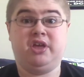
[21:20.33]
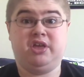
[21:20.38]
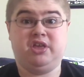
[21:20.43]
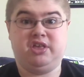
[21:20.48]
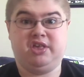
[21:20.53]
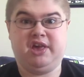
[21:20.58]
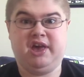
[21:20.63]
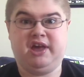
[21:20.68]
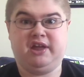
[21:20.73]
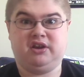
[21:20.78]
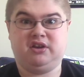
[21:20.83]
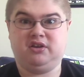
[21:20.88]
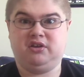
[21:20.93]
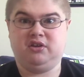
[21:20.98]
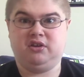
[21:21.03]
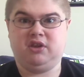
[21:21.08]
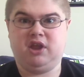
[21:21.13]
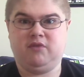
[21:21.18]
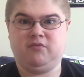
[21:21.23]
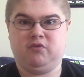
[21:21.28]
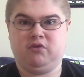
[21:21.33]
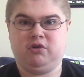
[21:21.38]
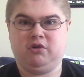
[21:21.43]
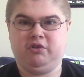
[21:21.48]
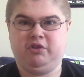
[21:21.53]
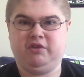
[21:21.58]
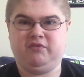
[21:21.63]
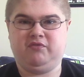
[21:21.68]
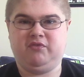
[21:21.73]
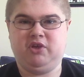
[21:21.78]
yet never
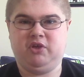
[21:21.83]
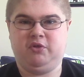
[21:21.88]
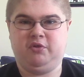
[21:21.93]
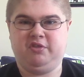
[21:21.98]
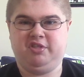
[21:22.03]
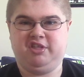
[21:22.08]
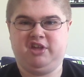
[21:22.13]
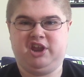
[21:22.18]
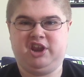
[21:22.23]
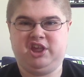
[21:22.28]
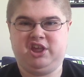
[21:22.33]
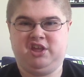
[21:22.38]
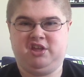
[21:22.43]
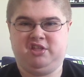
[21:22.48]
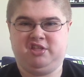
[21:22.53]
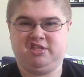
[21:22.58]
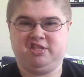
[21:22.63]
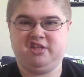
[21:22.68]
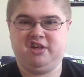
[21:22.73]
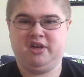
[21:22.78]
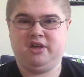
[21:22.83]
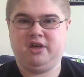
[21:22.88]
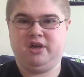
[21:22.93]
really feels at ease.